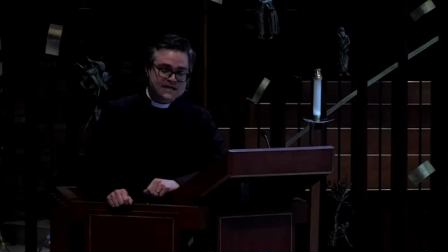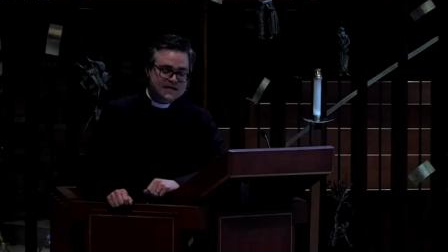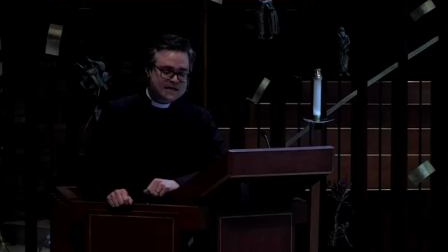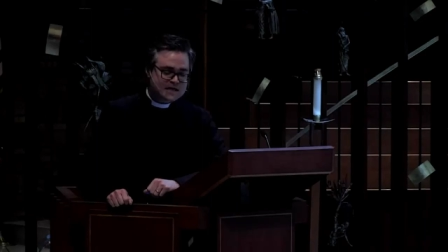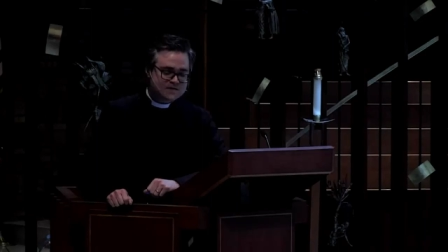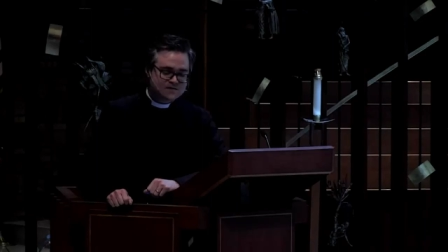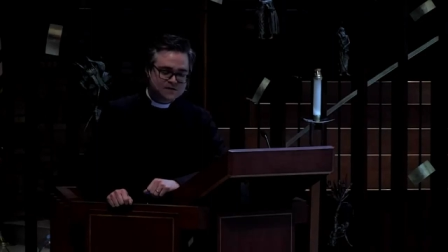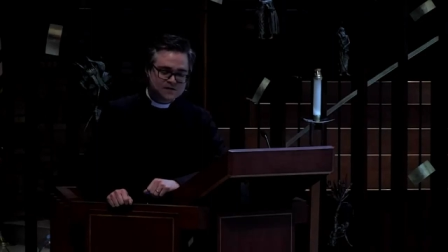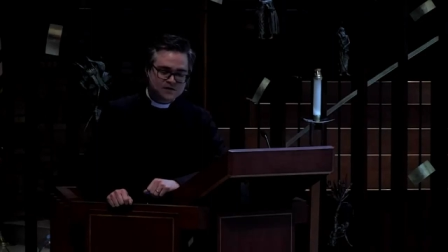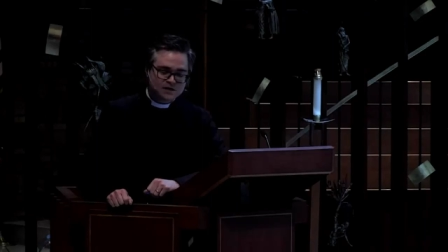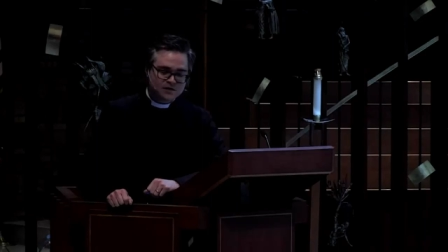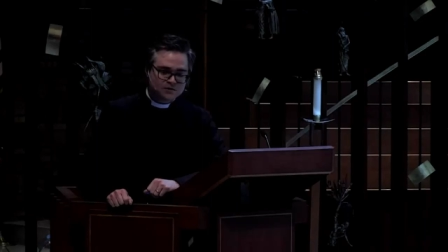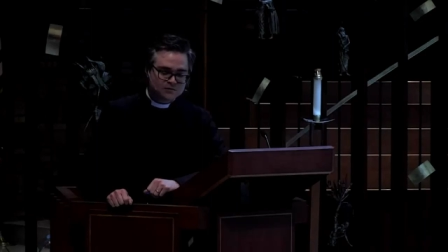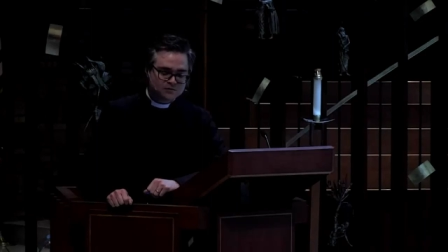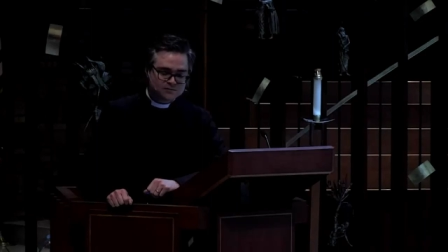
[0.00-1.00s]
even
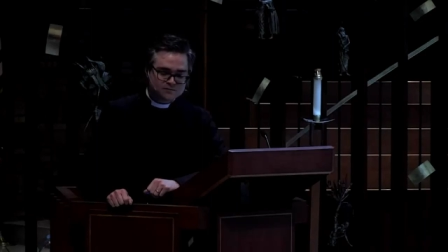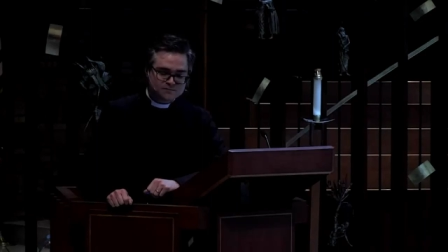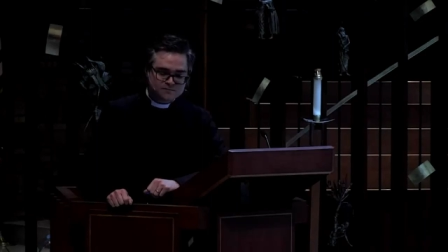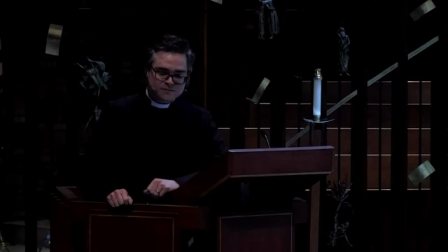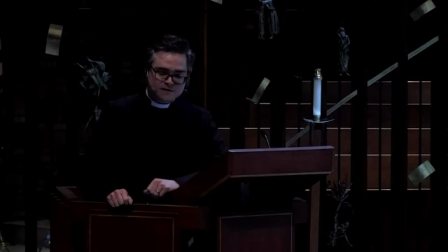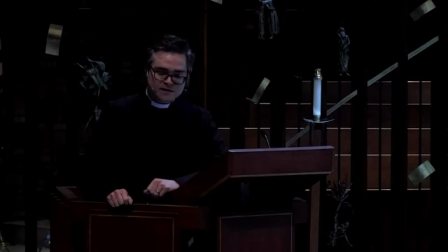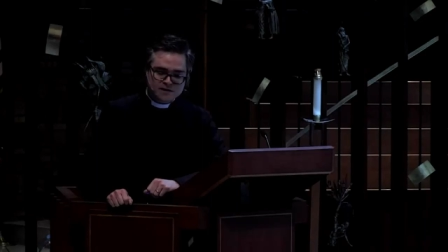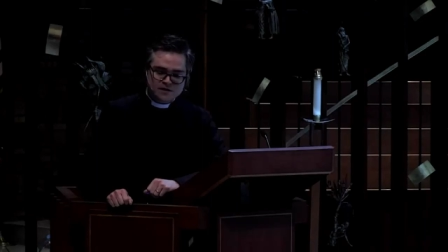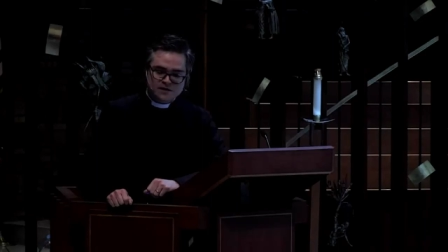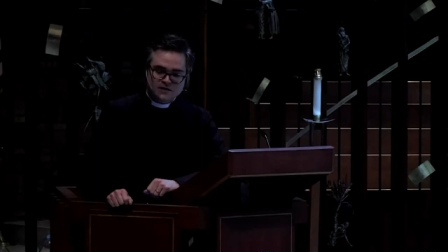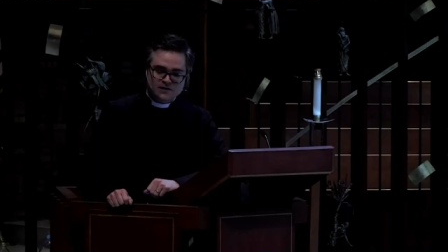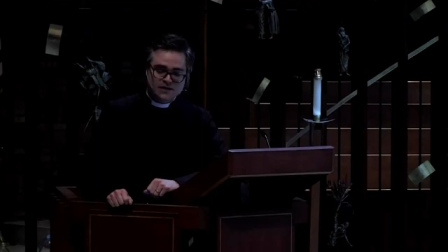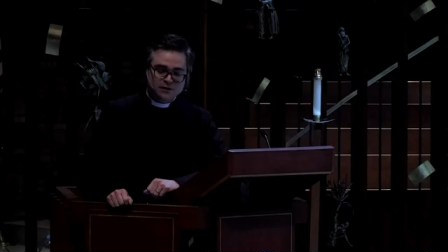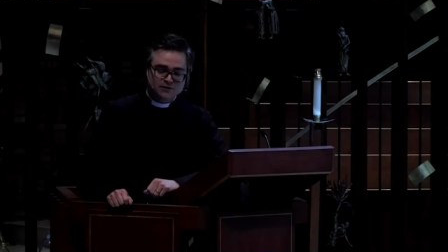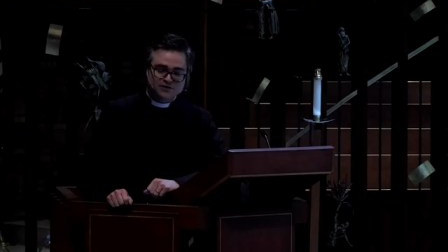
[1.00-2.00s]
though
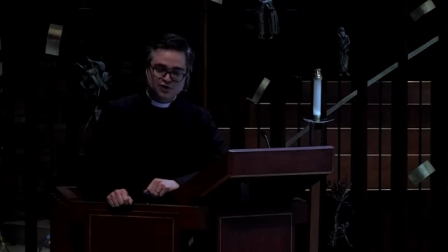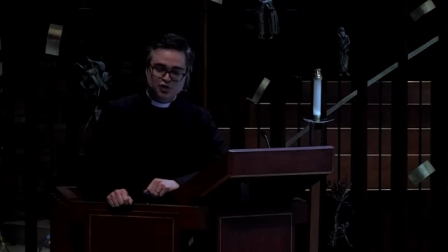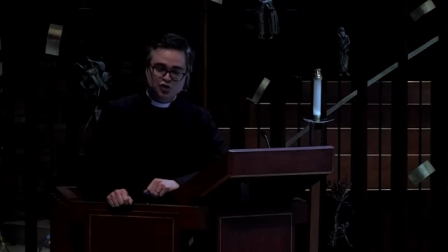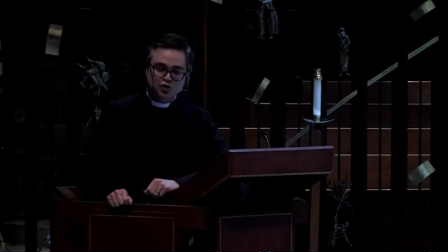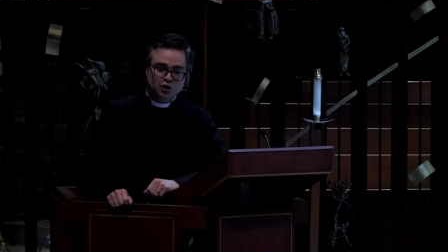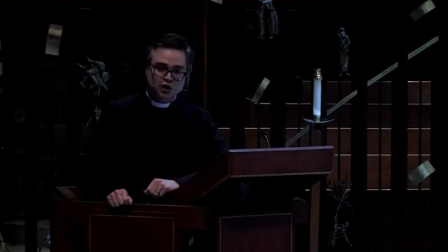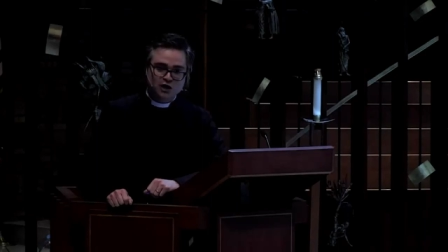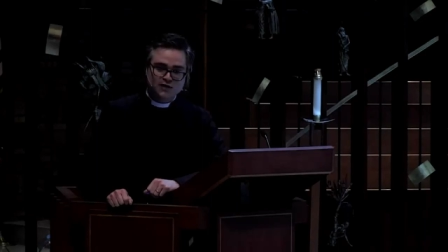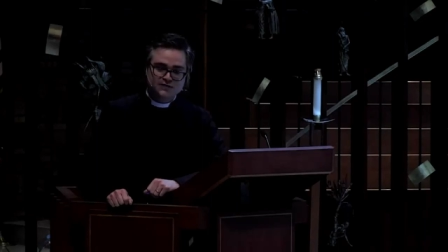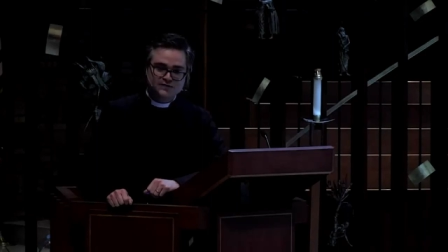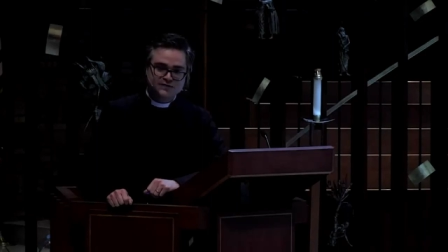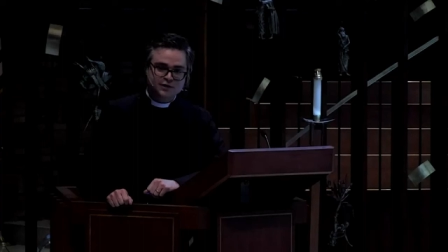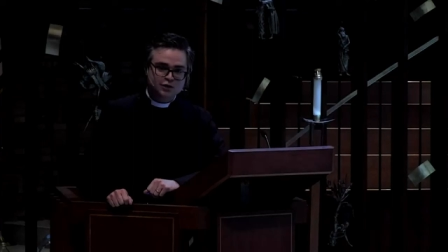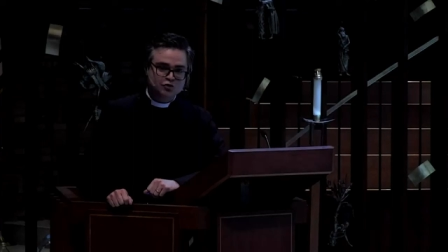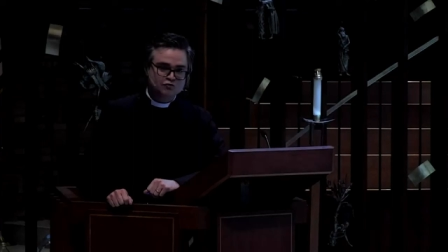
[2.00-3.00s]
there is a cross
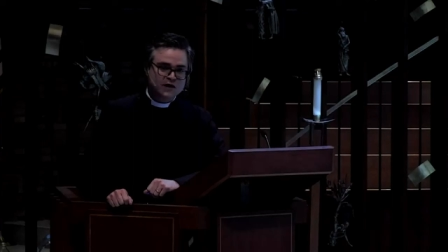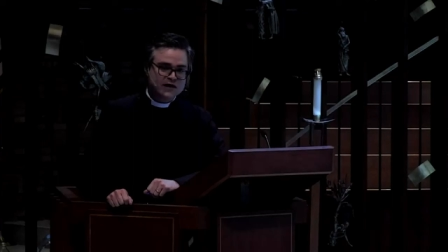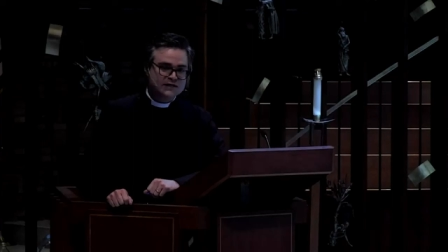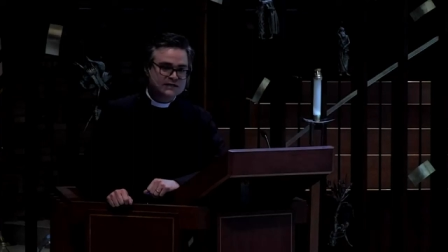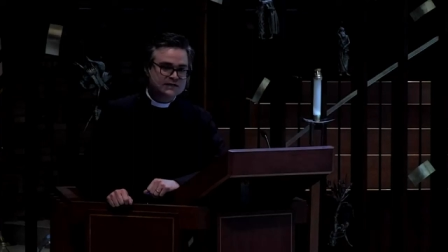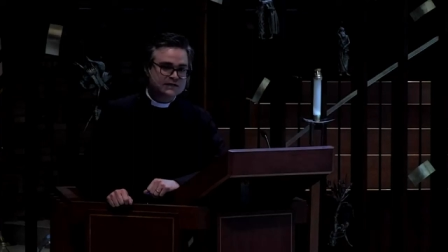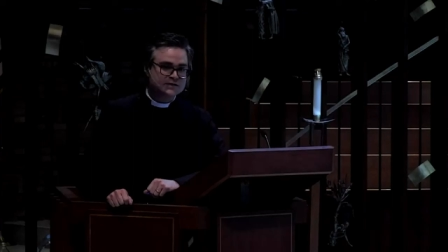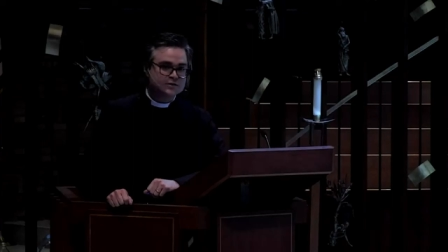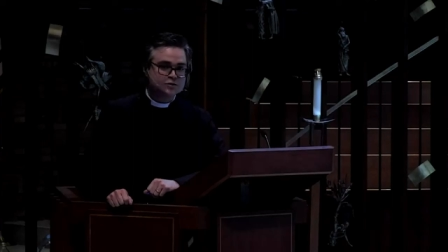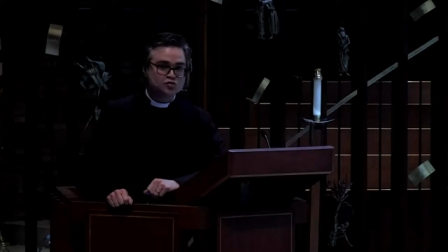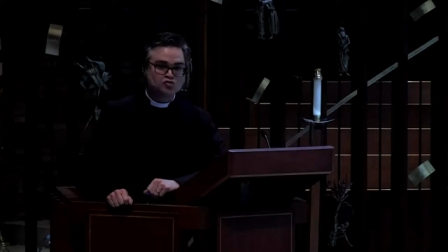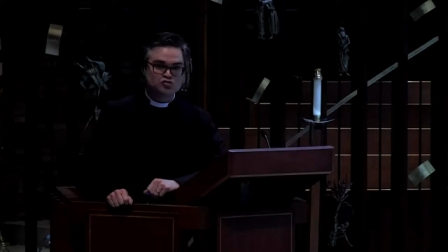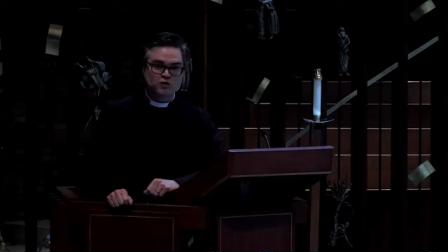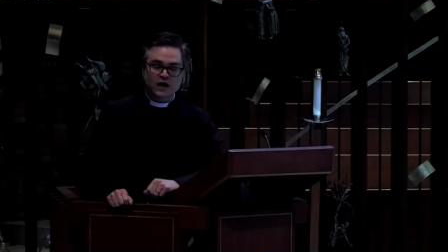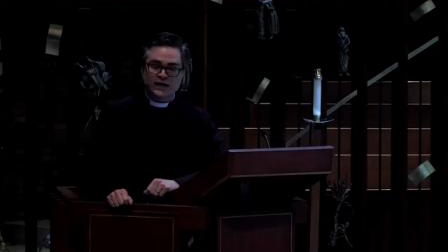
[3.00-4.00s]
erected
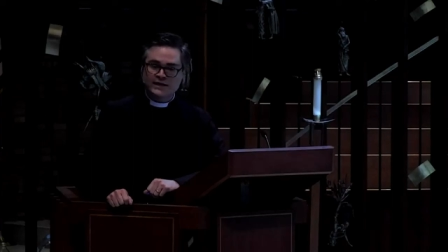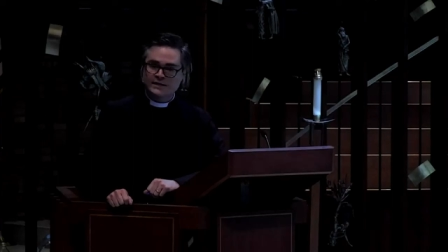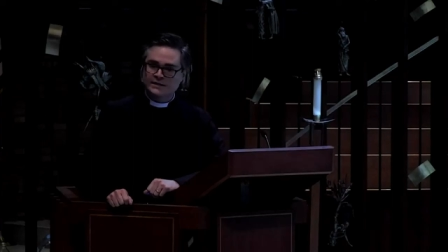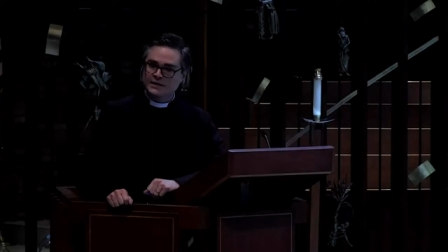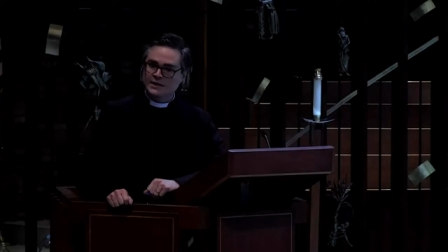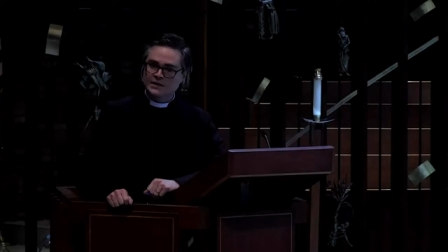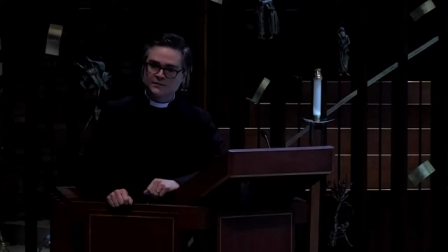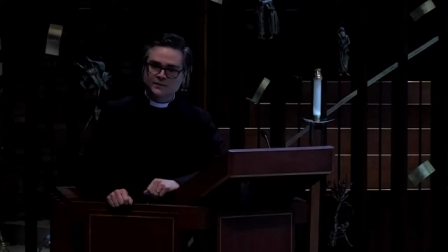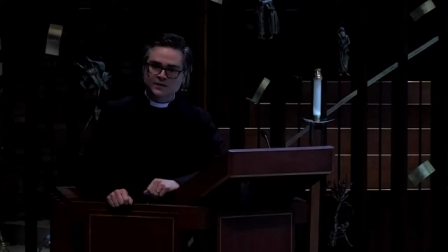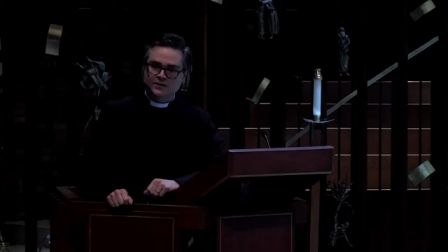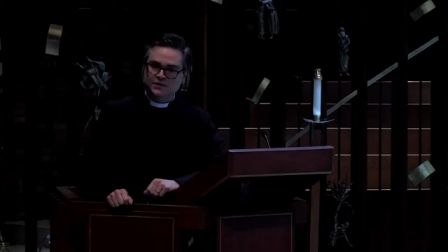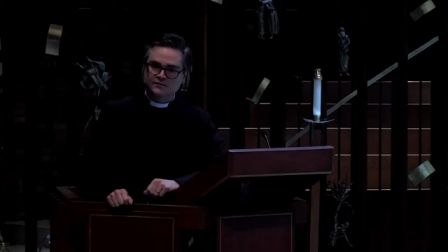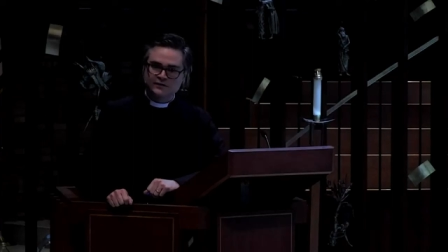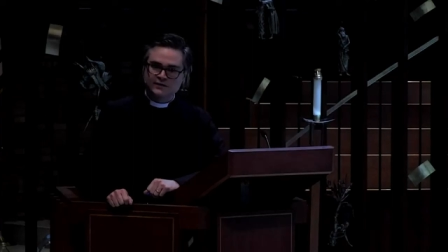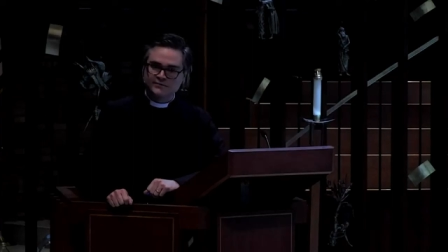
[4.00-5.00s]
right in the middle
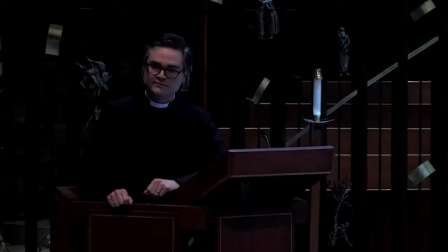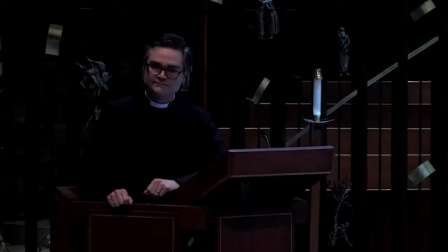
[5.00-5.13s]
of it,